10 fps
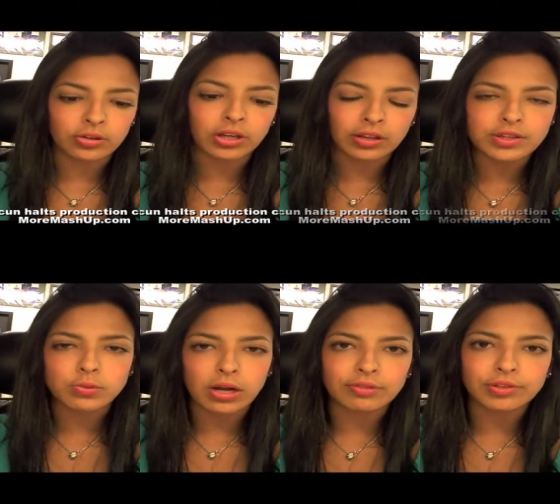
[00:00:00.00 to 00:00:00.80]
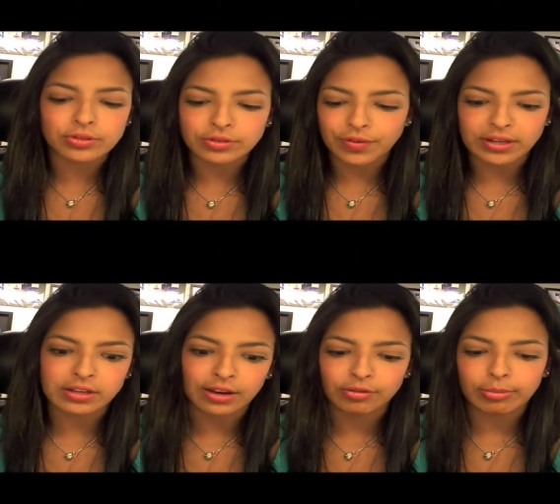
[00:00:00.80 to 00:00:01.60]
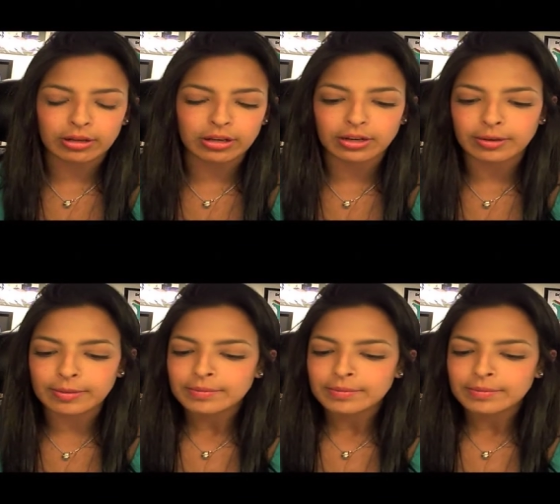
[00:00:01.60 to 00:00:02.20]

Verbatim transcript: Yeah, the swine flu is affecting everybody.